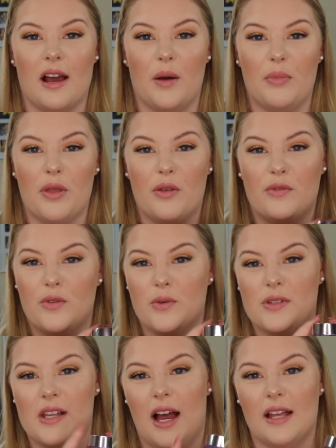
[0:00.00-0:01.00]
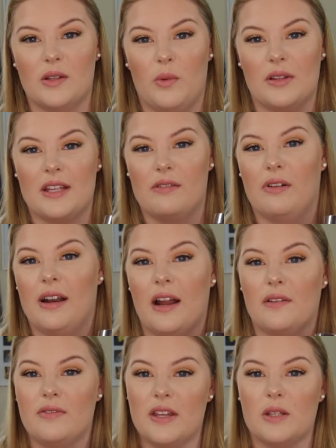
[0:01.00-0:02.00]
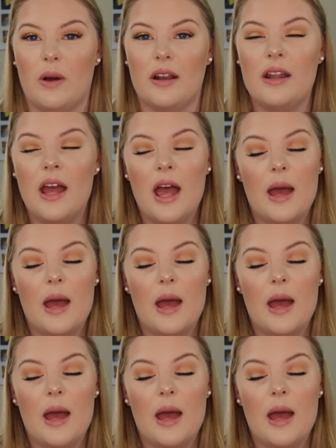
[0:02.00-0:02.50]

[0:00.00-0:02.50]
up the full size once I run out of this one,